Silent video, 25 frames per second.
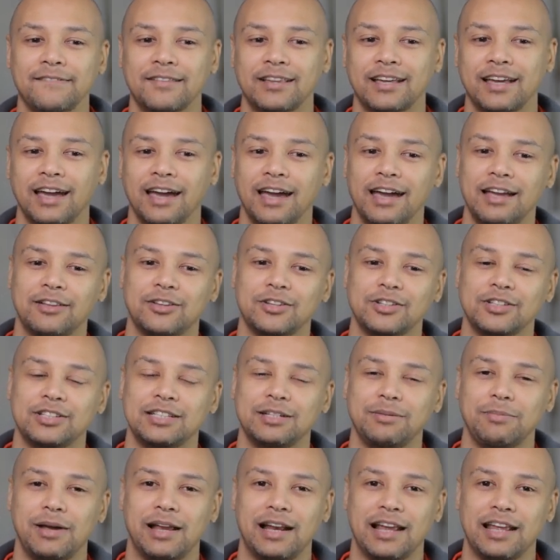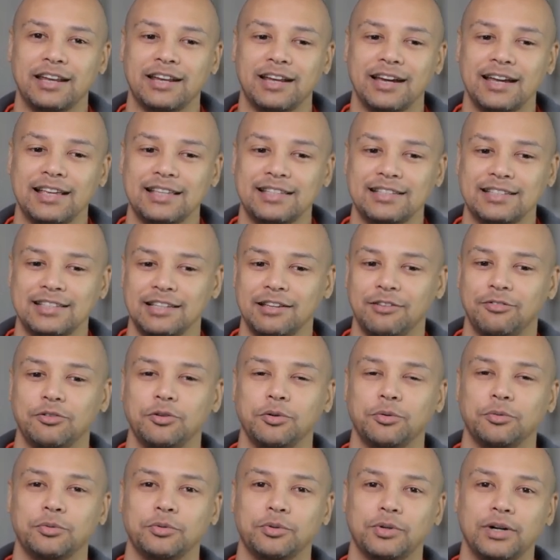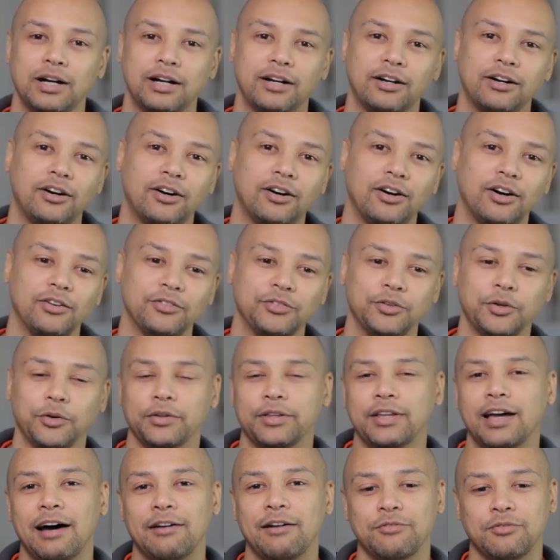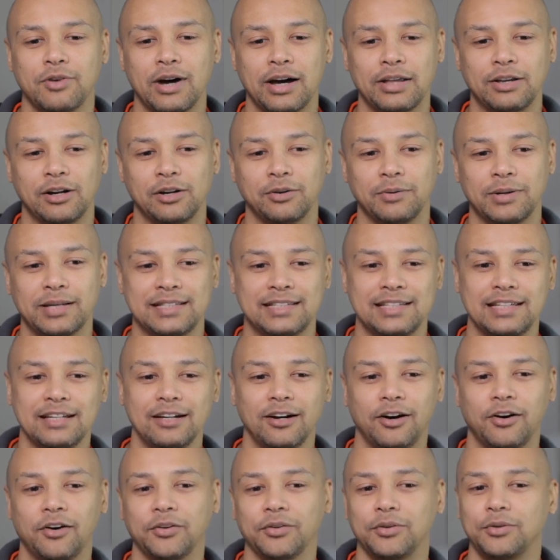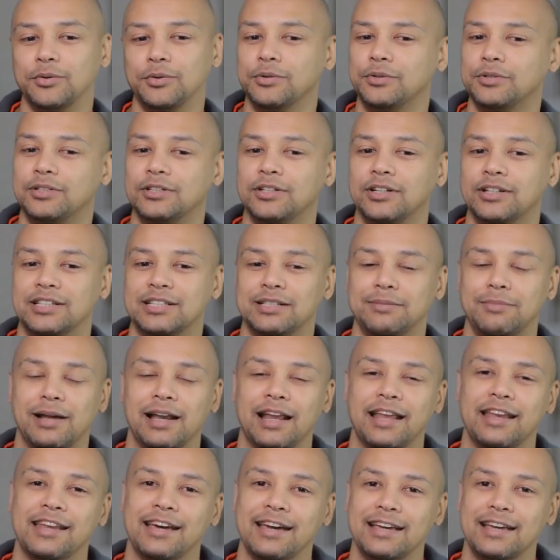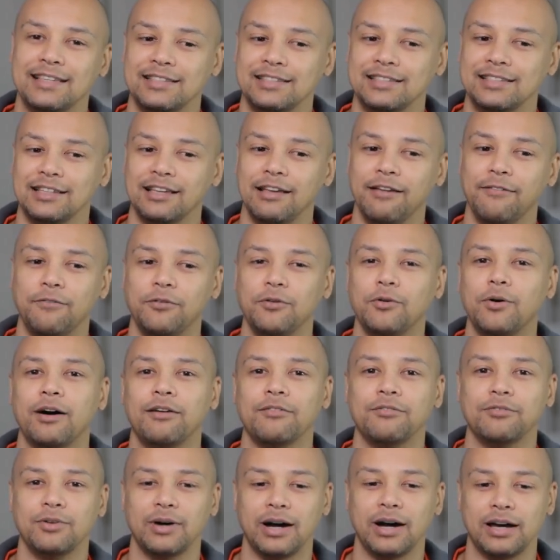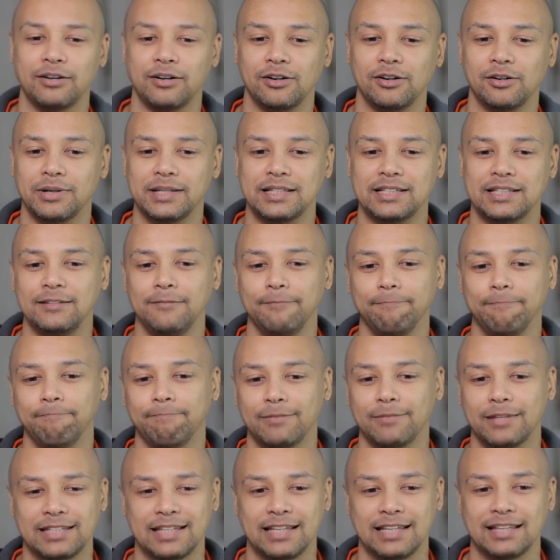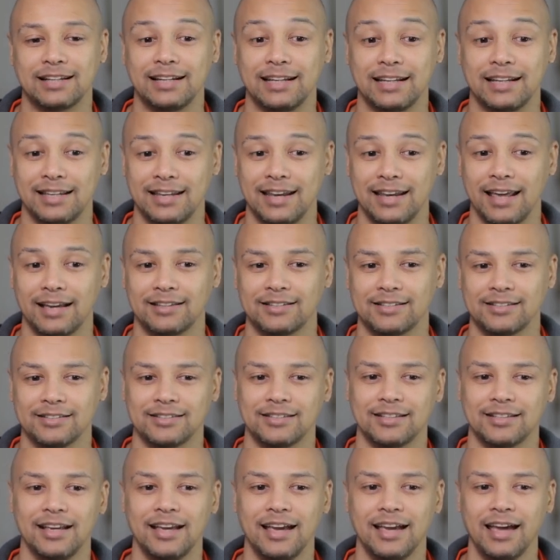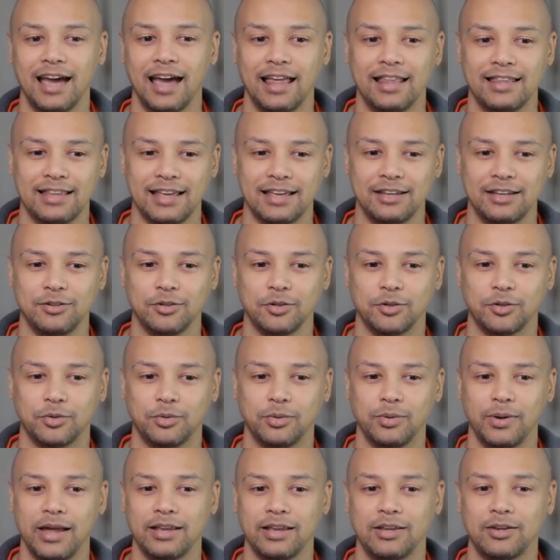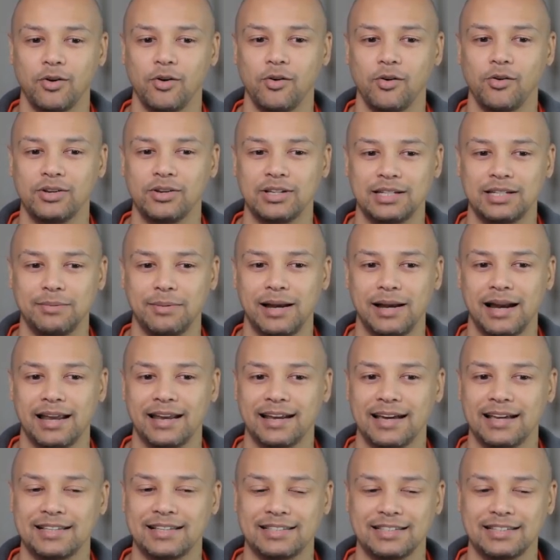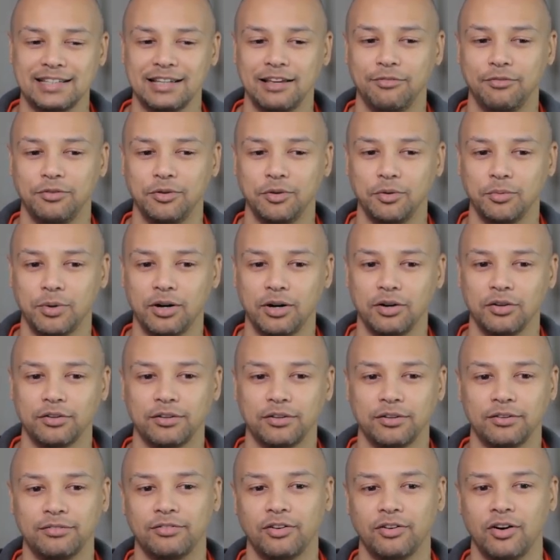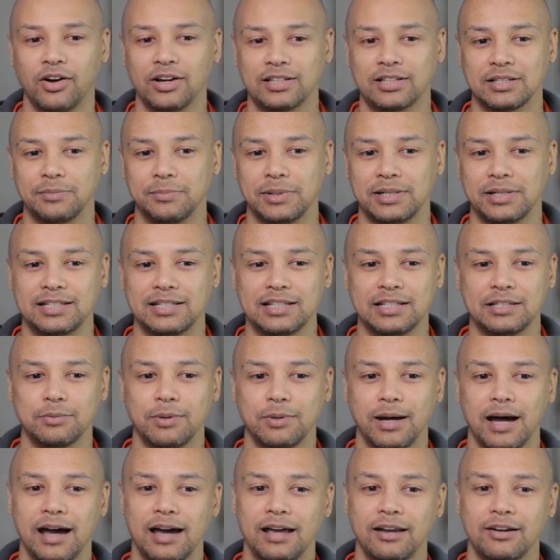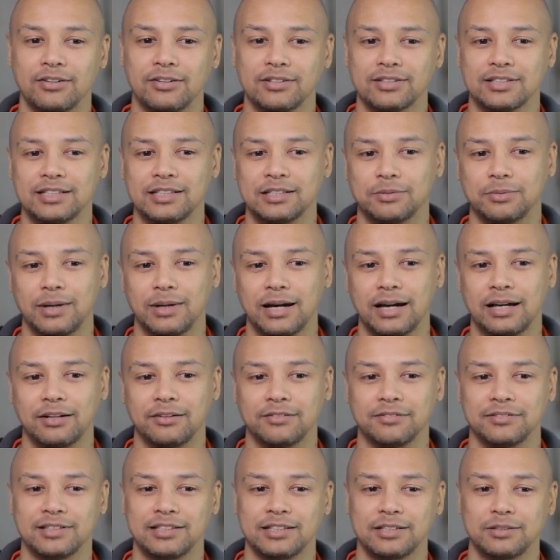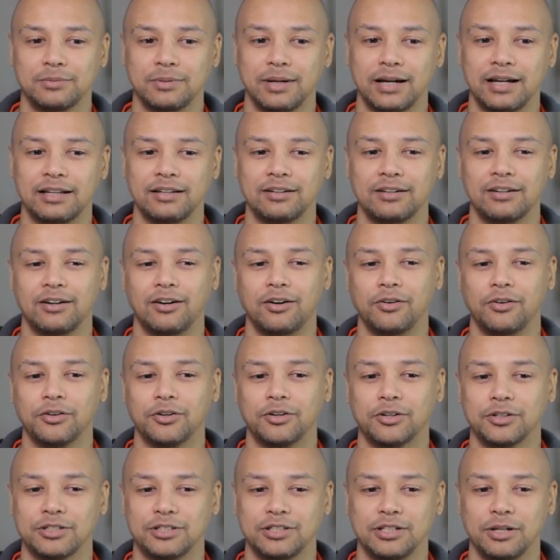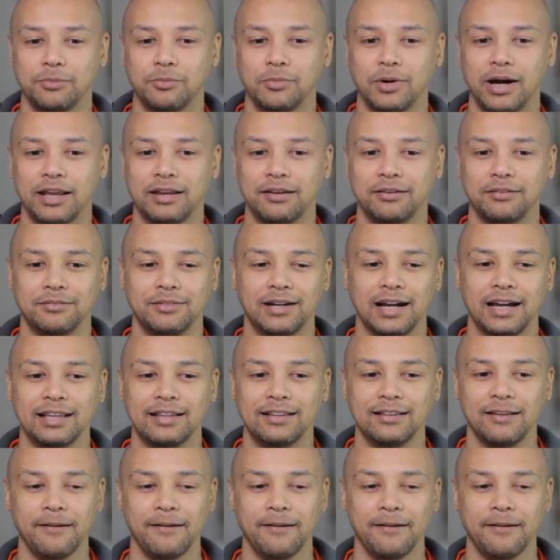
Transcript: create a Gmail address if you don't have one already, or use your Gmail address if you have one already, then click next. And then you create your own Gmail address if you want. For example, this one, or this one, or this one, or a custom one, right?